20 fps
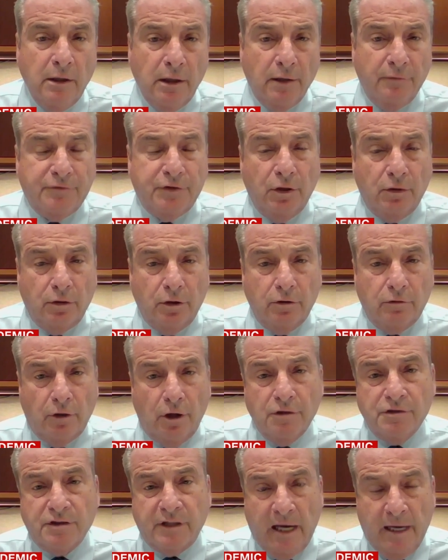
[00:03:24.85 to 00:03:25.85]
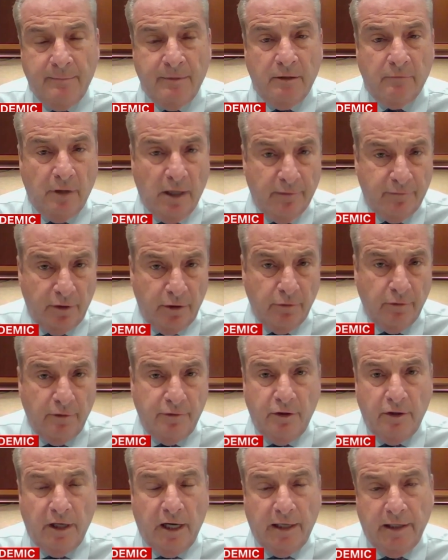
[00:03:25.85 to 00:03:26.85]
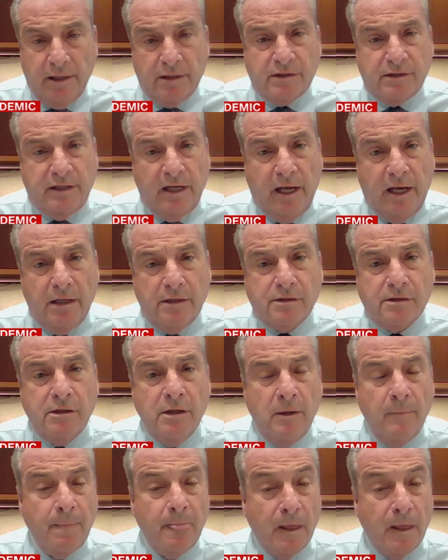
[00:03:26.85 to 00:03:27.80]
of total gross gaming revenue in the United States